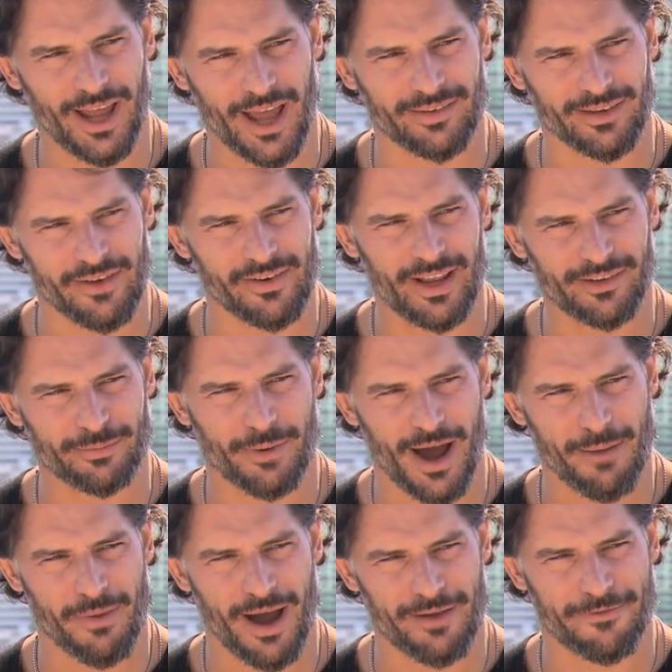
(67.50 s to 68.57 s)
As evidenced are
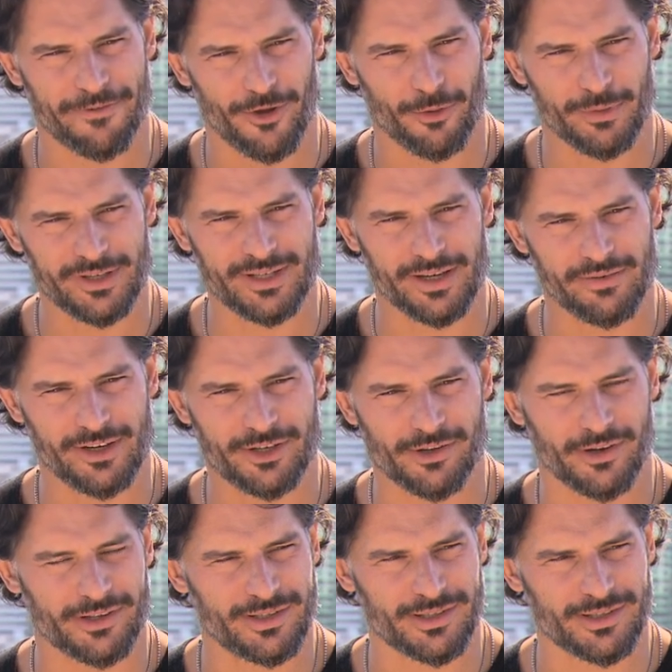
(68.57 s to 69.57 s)
by you, my film and TV choices.